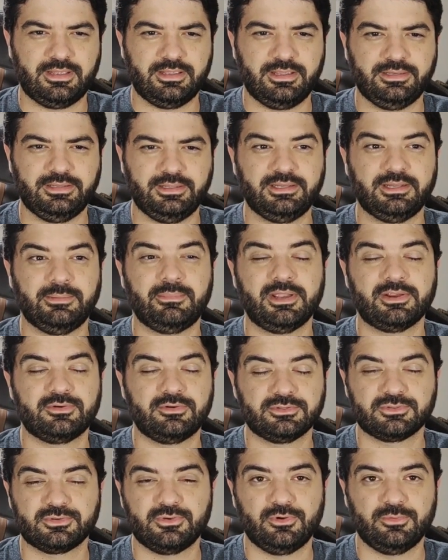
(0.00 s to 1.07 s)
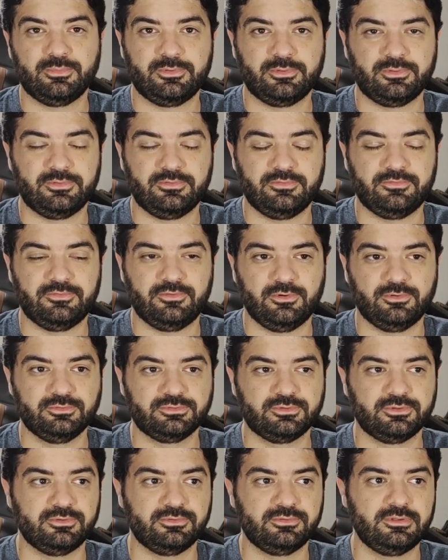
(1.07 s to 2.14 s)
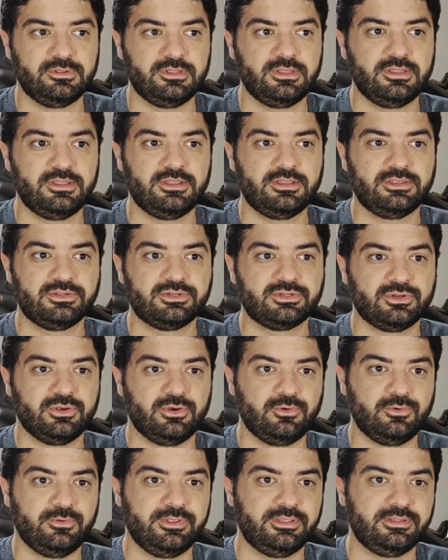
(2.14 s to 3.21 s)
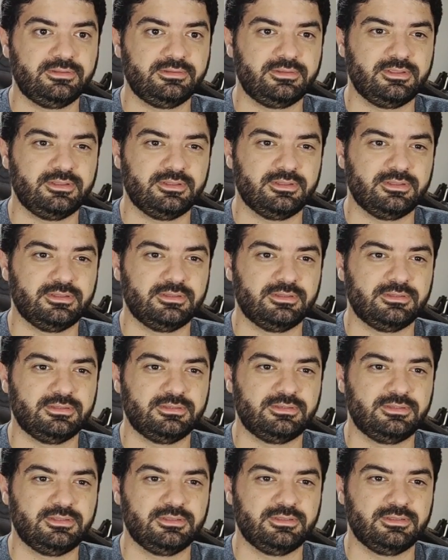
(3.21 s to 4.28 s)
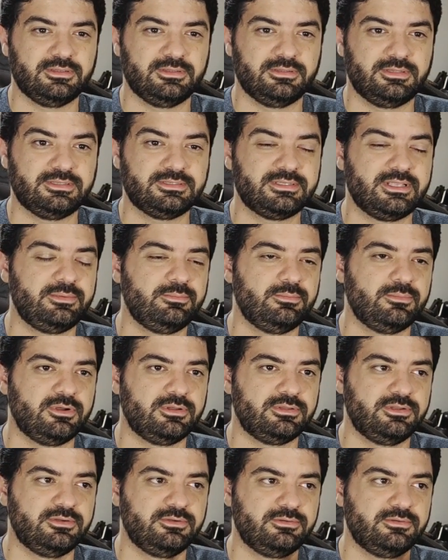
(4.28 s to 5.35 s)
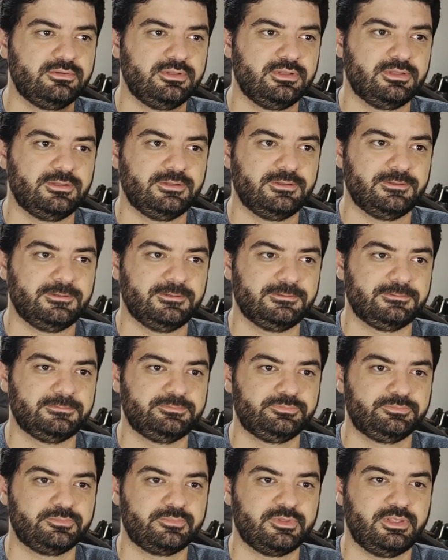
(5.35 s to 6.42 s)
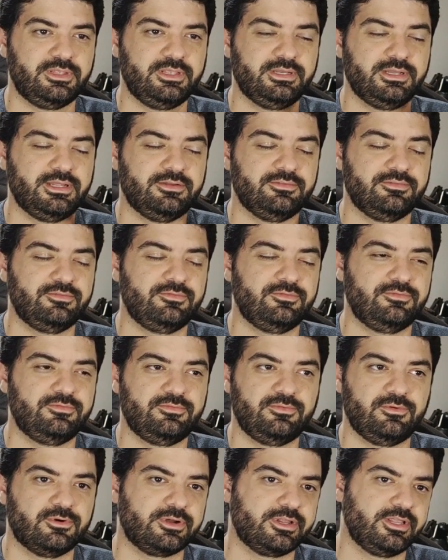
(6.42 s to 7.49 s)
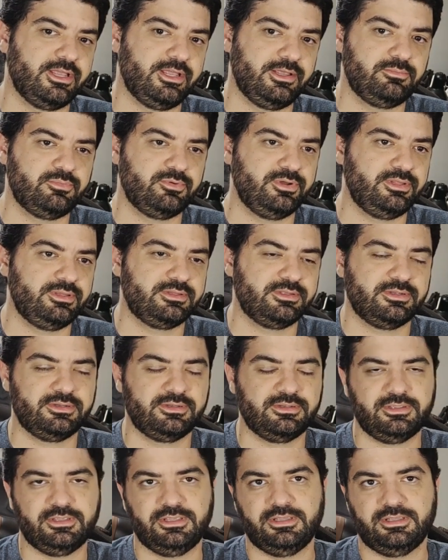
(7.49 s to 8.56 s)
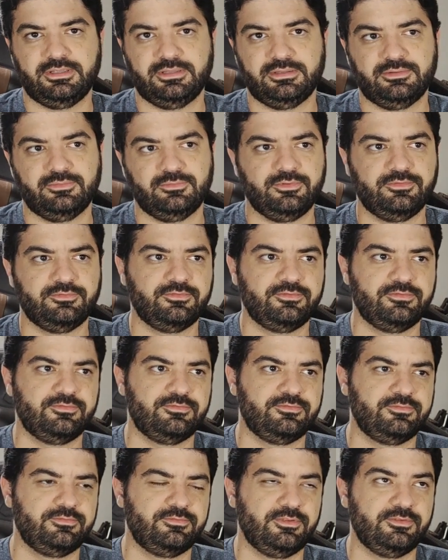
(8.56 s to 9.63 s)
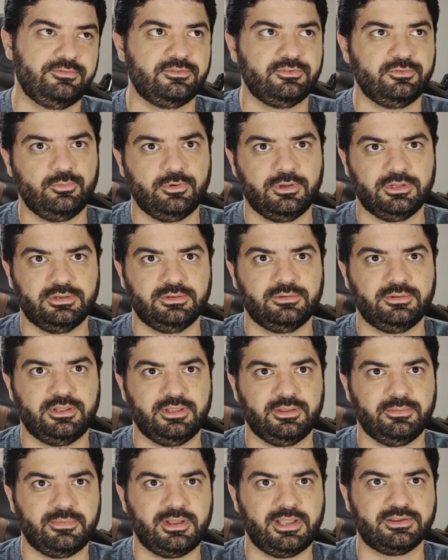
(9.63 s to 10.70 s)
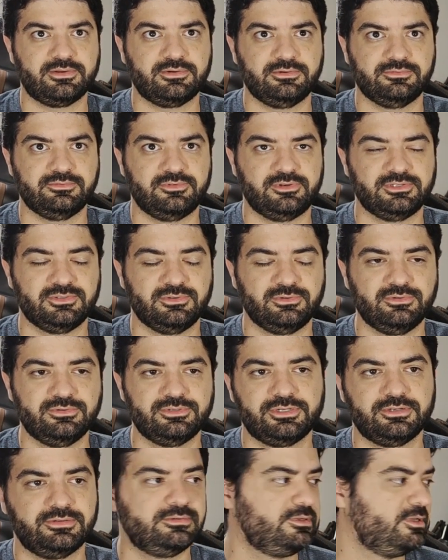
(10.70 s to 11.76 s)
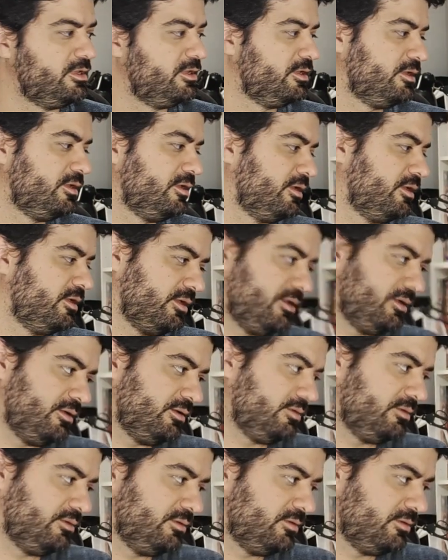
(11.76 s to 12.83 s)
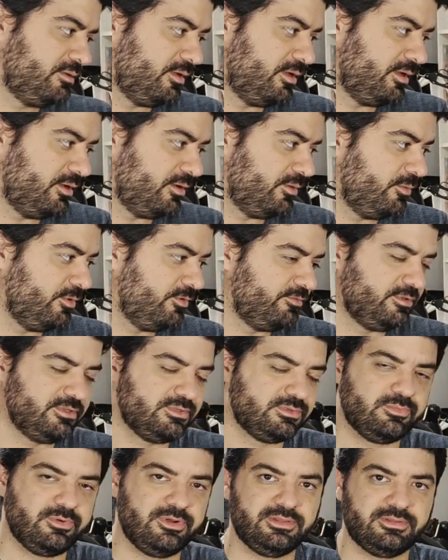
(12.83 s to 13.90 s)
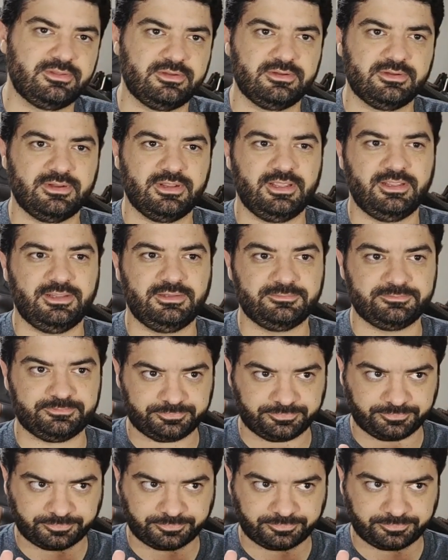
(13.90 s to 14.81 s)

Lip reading: in a microscope photo, showing the same model in a 4K printer and with 51 micron resolution, and with this printer. And